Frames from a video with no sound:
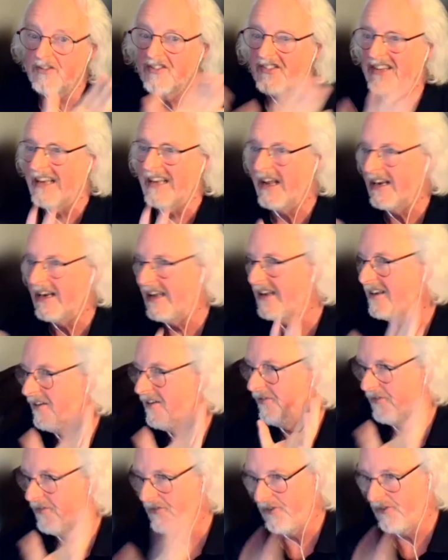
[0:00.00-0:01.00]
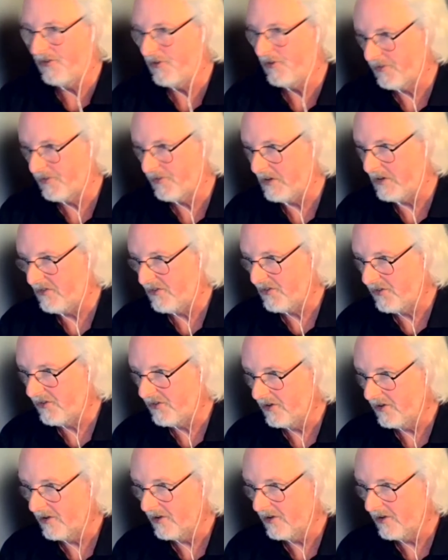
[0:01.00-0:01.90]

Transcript: slightly different adjustments